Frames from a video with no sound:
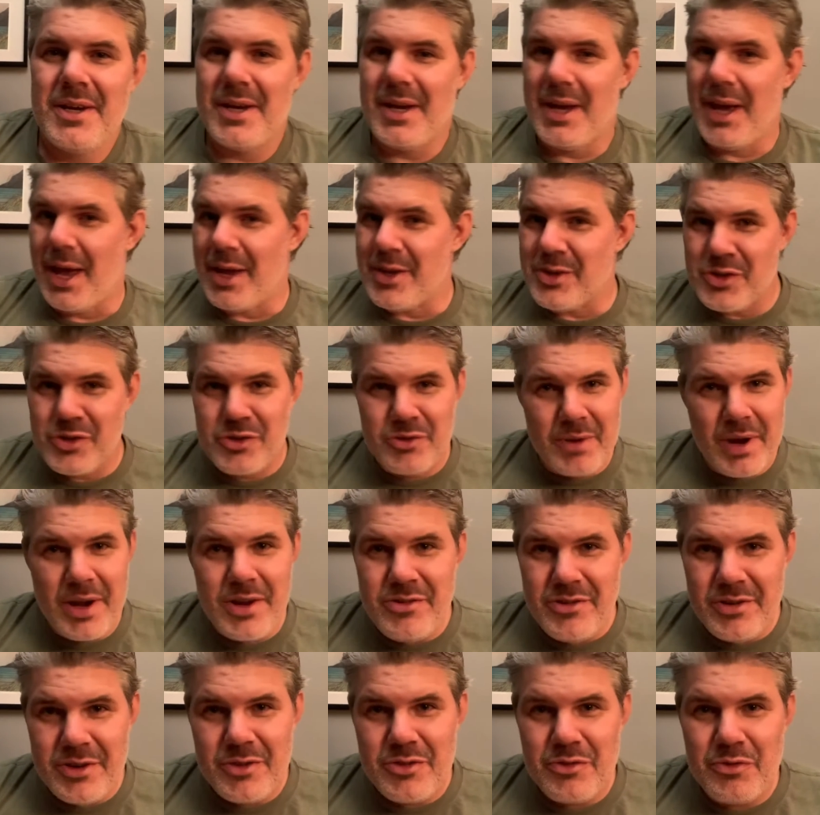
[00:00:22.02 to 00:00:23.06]
as strange
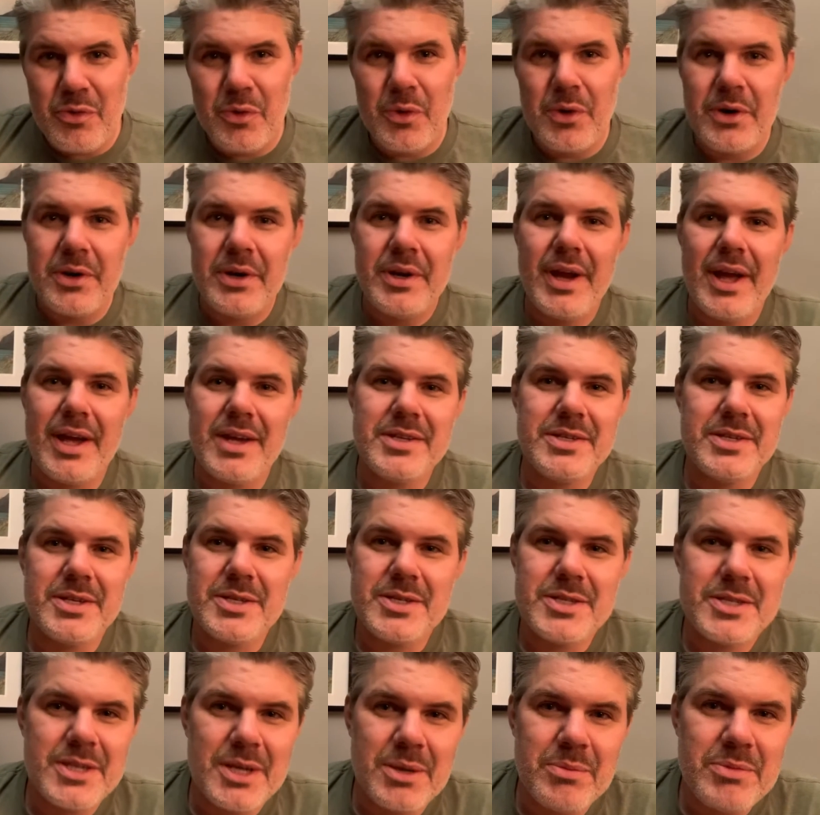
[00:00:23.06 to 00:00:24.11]
and as foreign as it
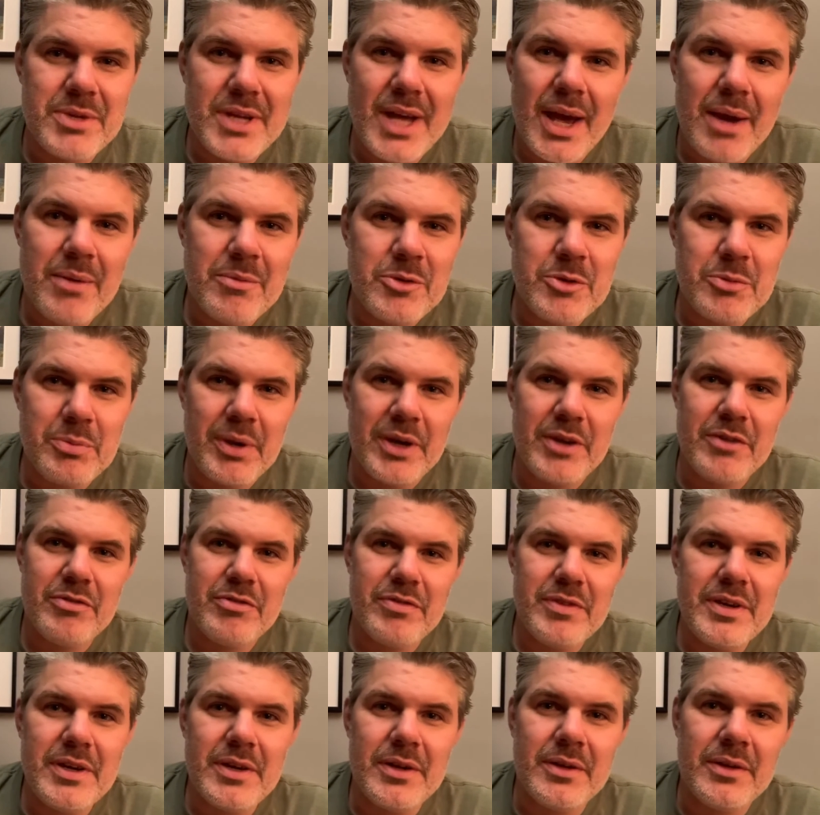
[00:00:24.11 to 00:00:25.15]
sometimes might
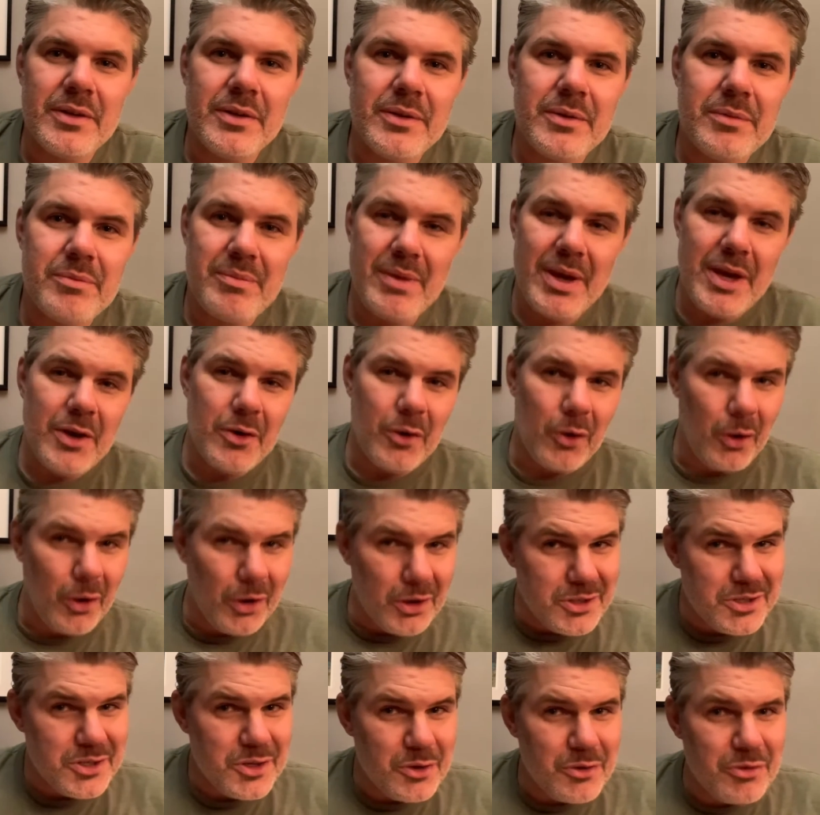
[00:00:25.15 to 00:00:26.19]
feel, may
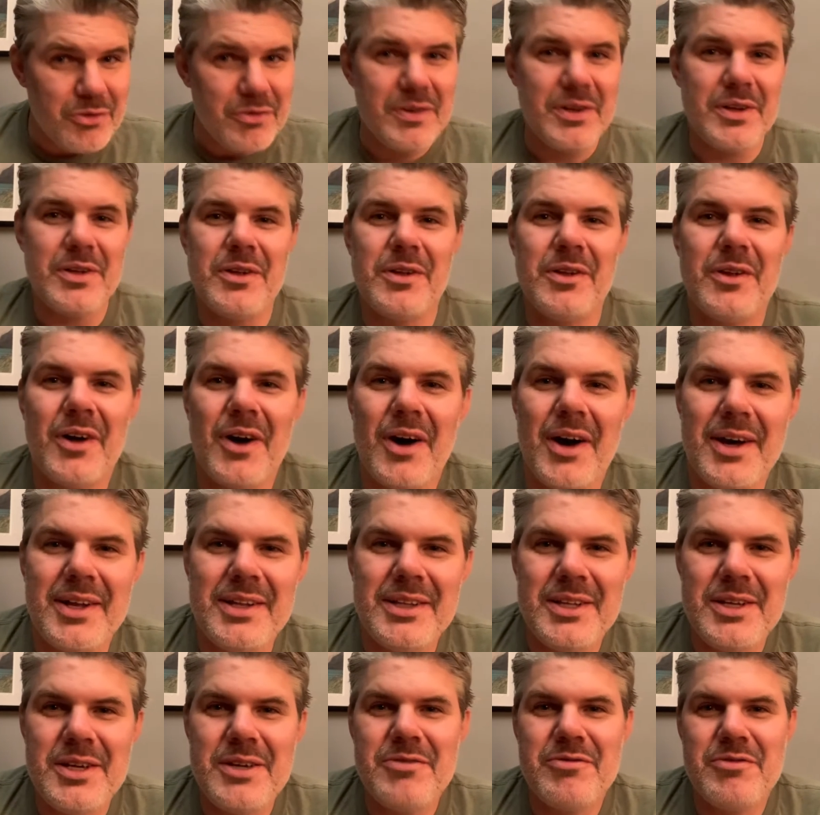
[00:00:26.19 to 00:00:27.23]
also feel
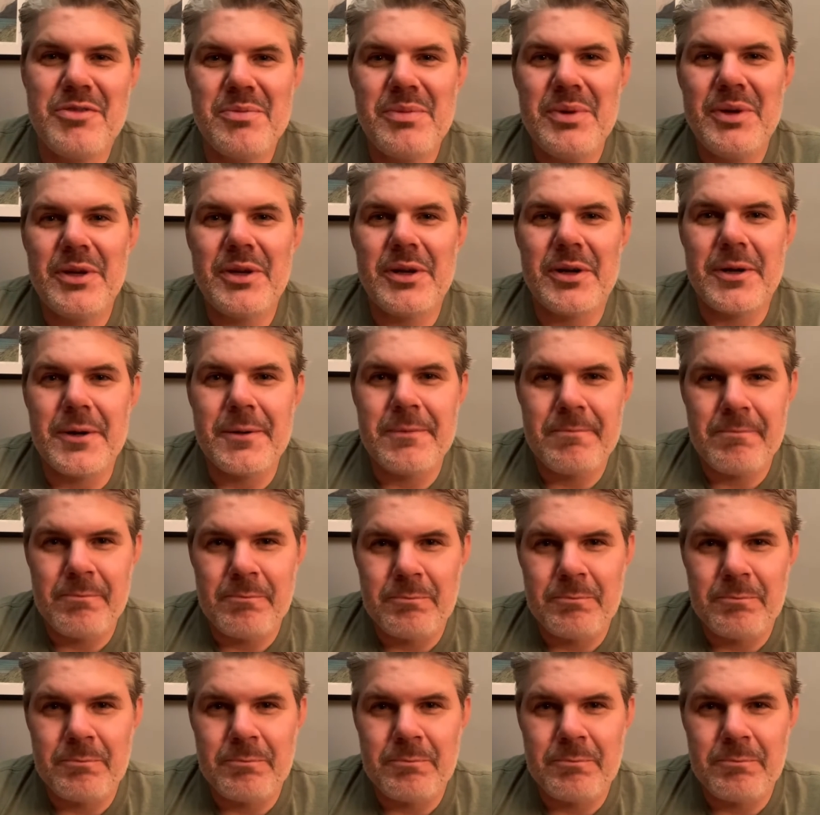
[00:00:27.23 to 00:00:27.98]
oddly familiar.